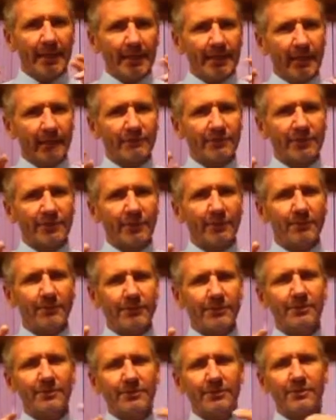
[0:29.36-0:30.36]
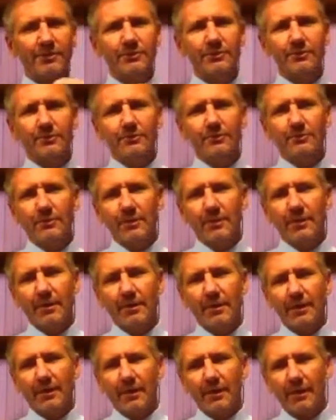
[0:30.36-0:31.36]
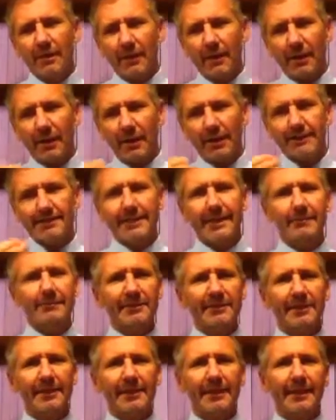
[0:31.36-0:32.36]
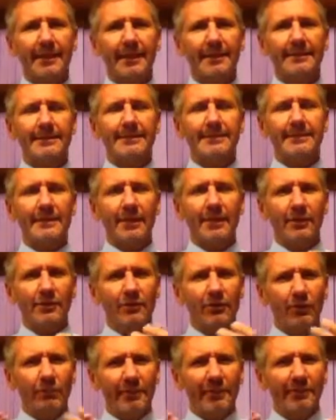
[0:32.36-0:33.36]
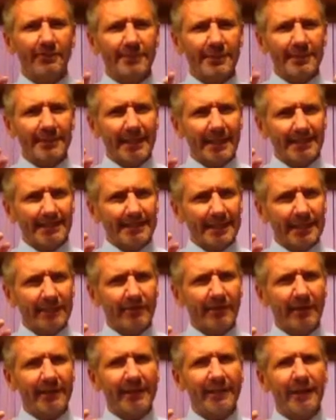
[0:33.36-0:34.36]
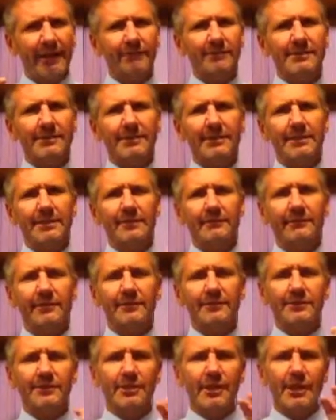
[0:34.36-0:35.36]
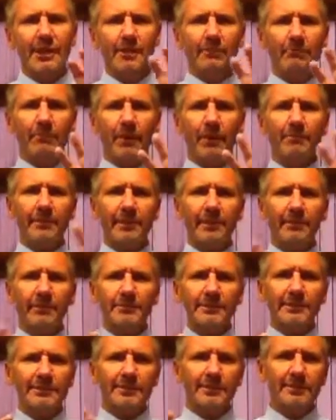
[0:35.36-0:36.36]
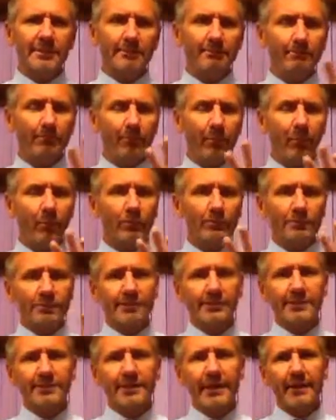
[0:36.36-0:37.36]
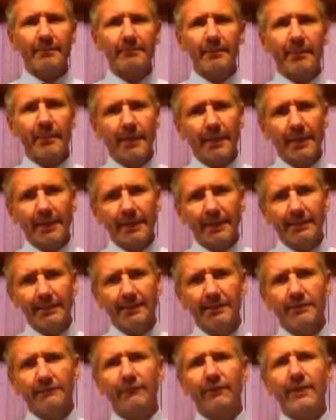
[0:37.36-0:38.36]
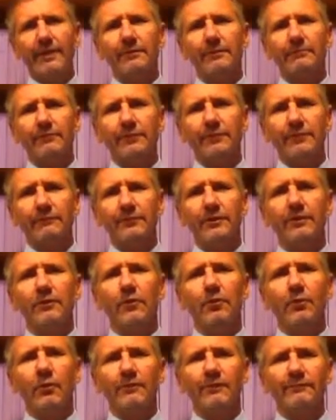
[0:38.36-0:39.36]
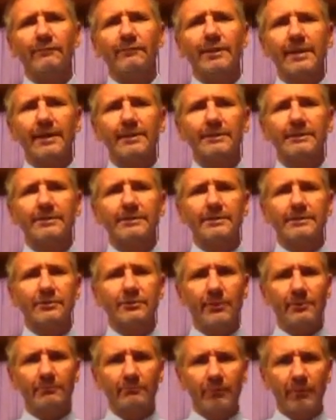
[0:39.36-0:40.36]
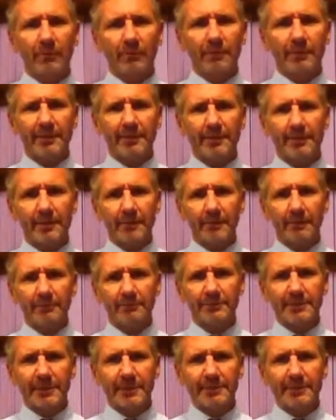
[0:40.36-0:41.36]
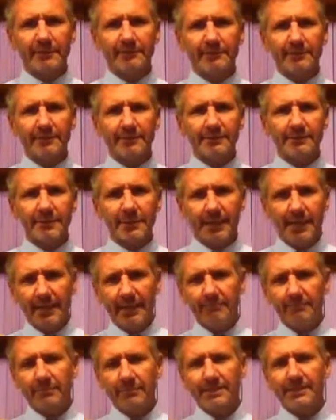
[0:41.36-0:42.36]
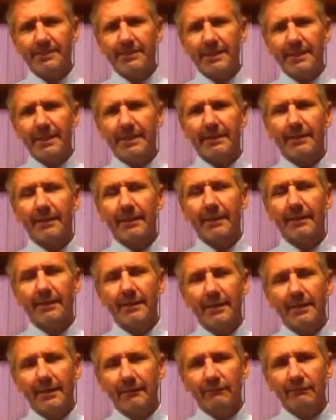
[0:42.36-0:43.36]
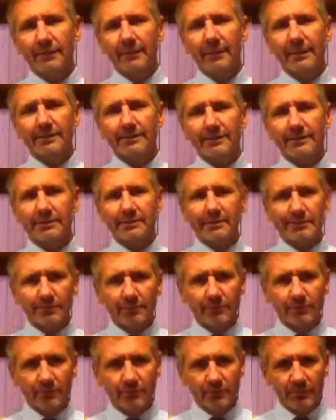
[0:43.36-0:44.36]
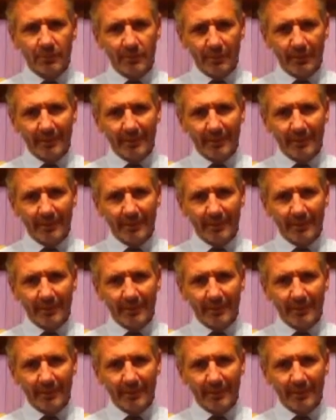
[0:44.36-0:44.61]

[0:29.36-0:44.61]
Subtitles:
Now, I've chosen to examine the case not because it has any great current significance, but because it's an important step in the development of the law in relation to improperly obtained evidence, in particular in relation to